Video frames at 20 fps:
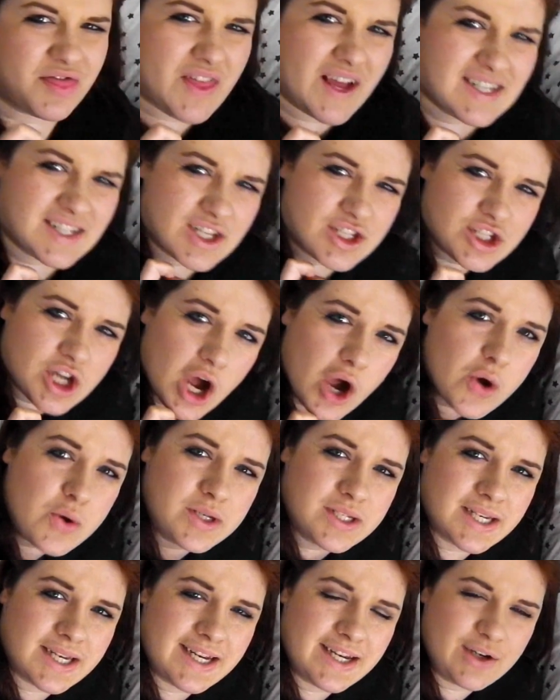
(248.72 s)
that's a
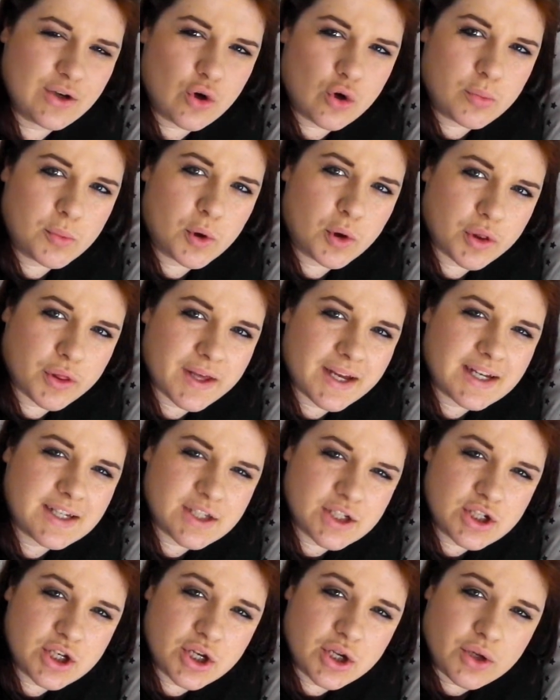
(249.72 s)
totally normal thing
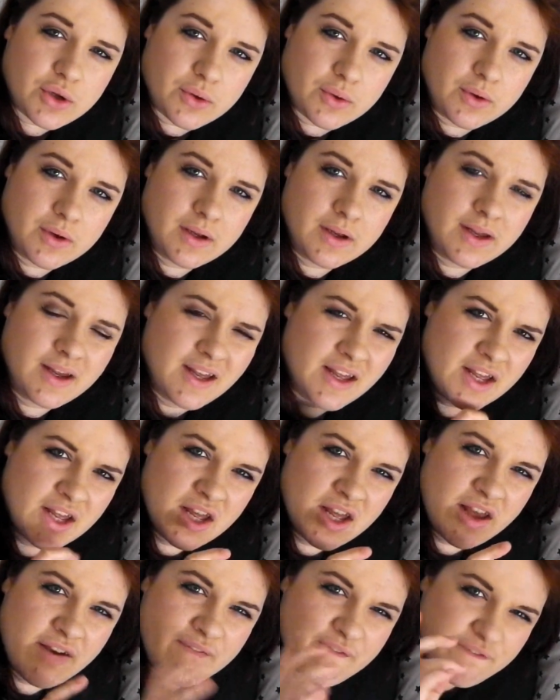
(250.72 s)
to do. You
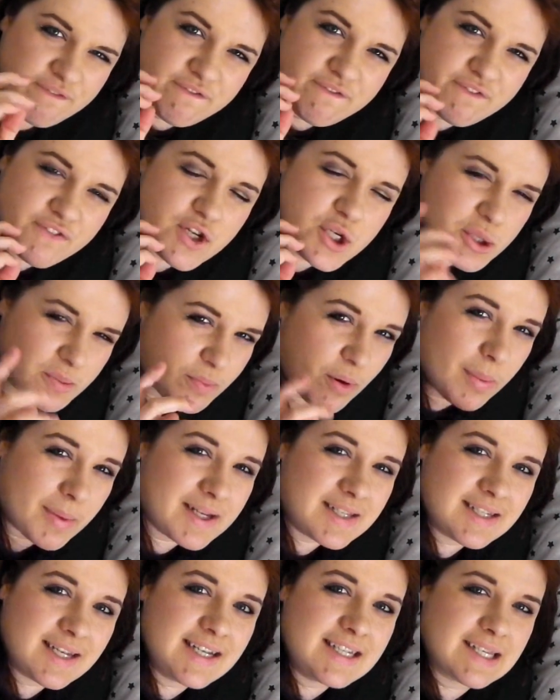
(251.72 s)
should probably
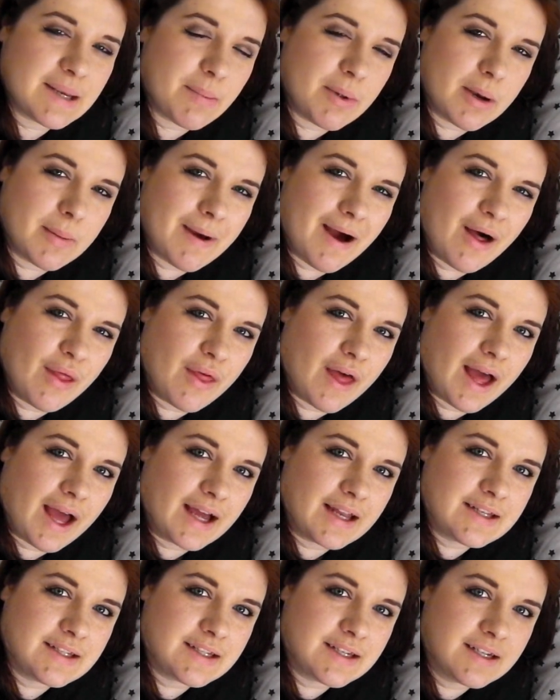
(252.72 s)
see someone about
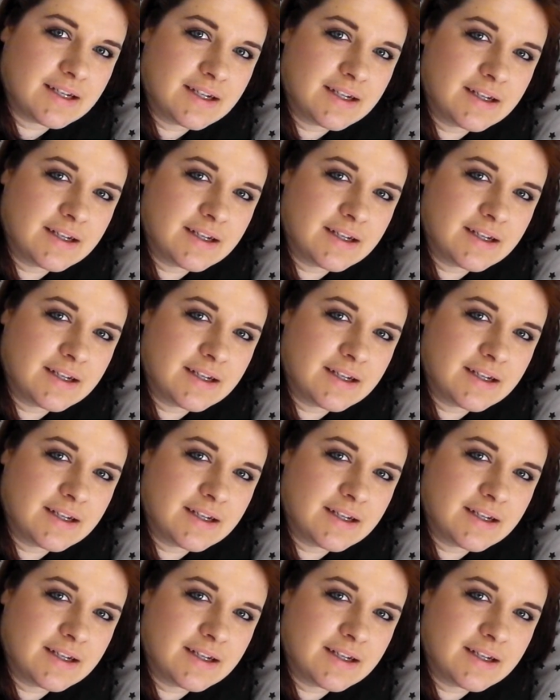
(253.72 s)
that.